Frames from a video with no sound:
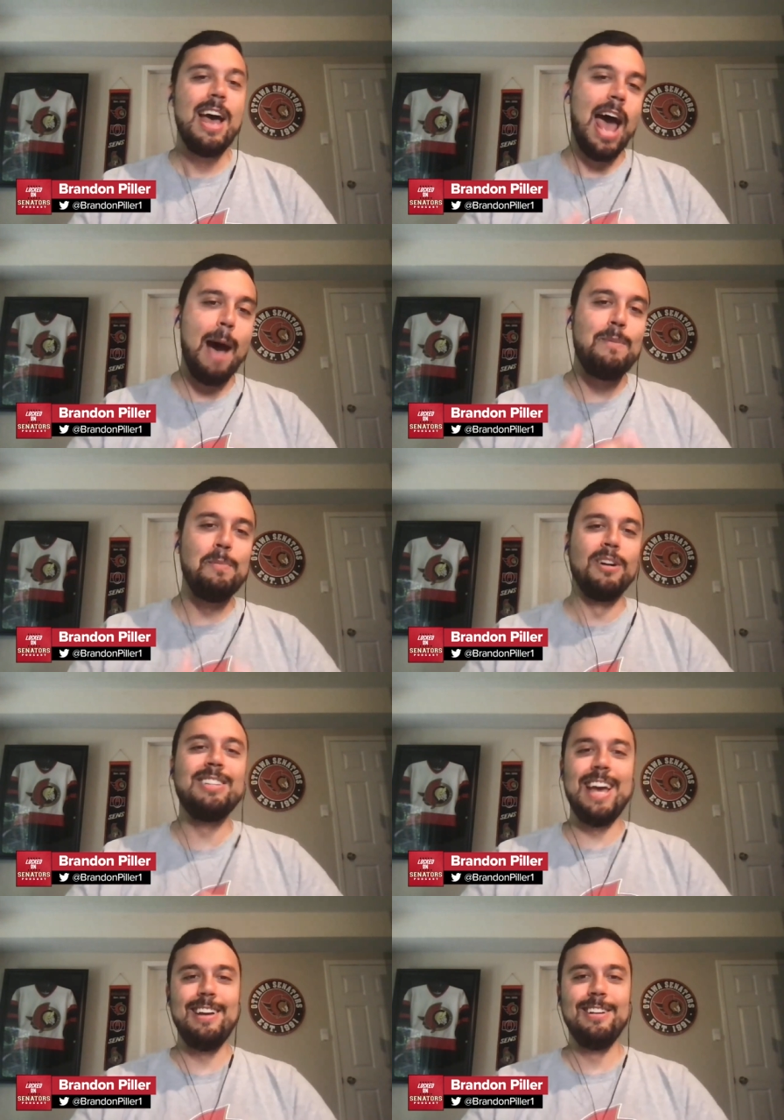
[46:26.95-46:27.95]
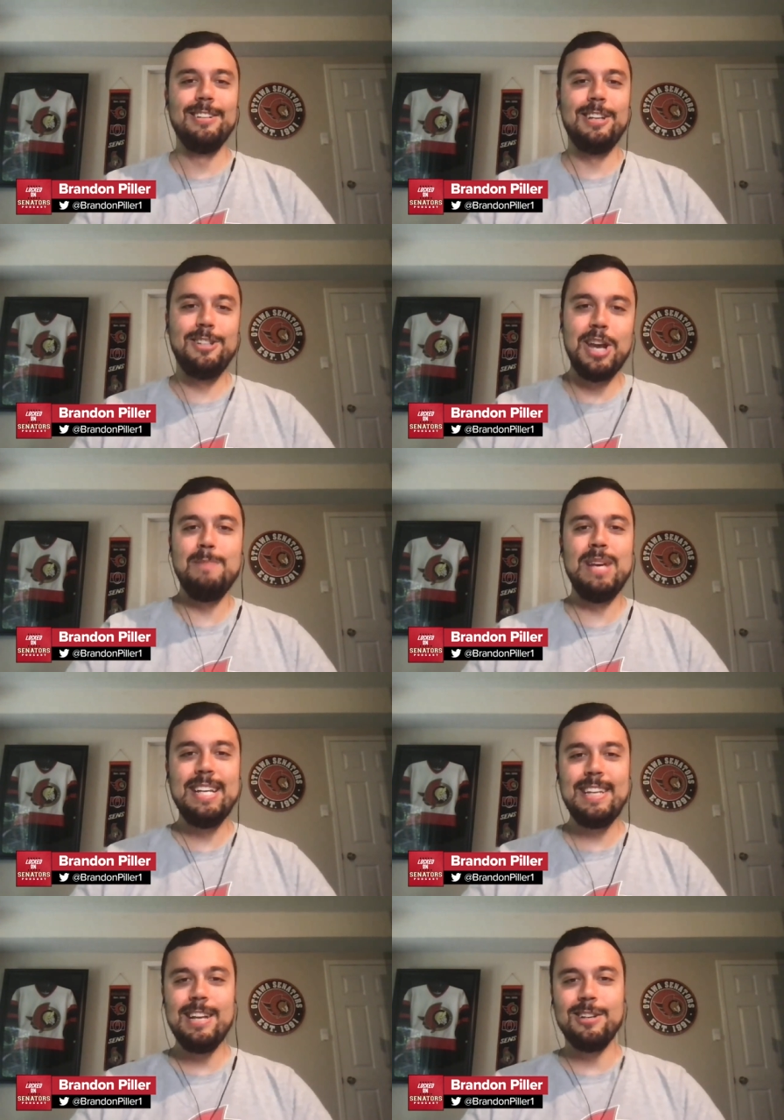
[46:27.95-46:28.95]
Happy birthday to J B
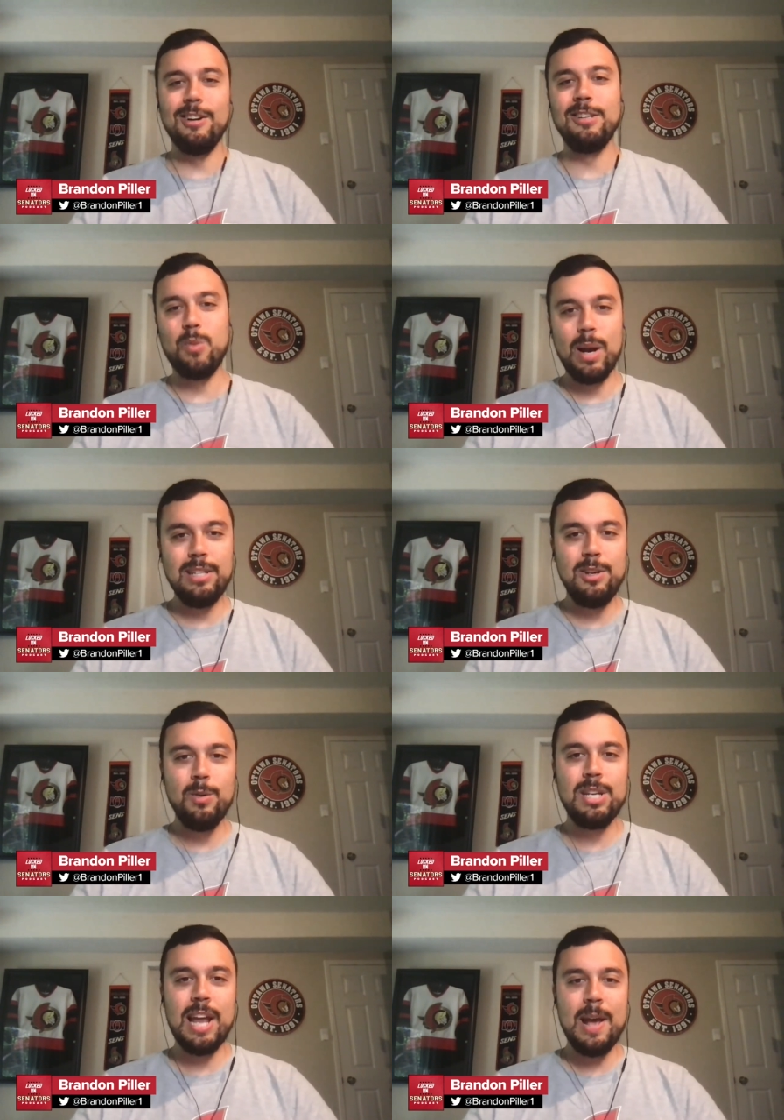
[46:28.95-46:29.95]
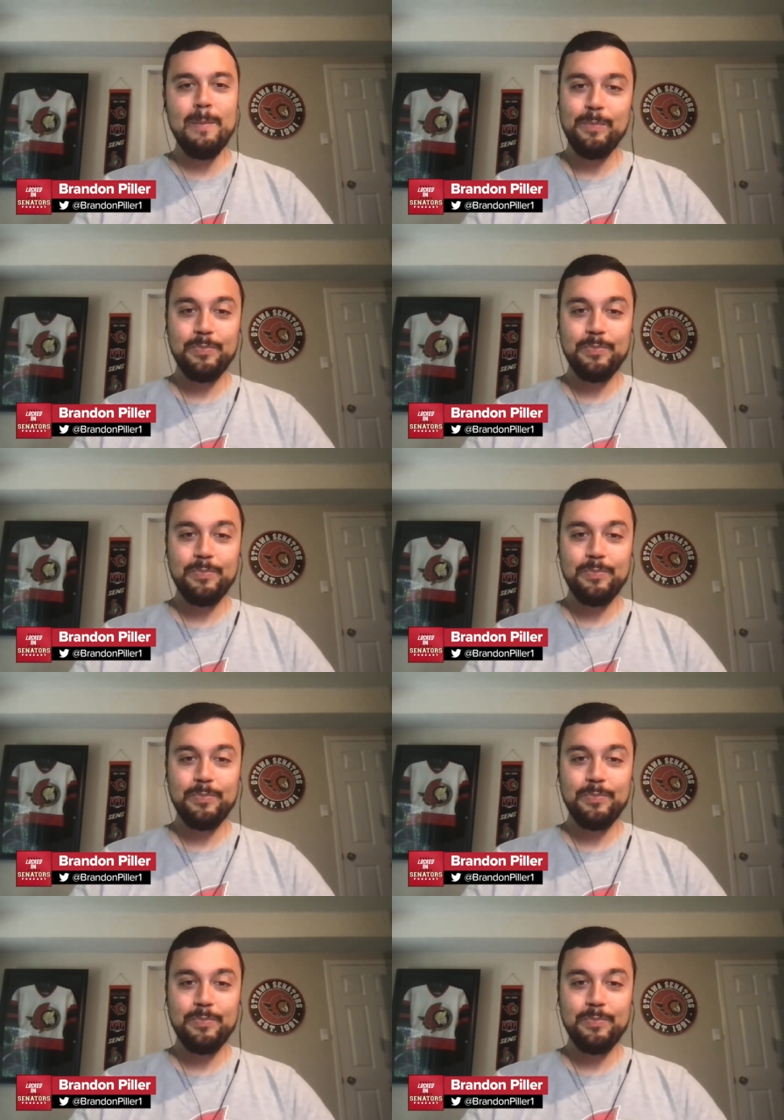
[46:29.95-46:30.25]
D. Turned twenty-two today.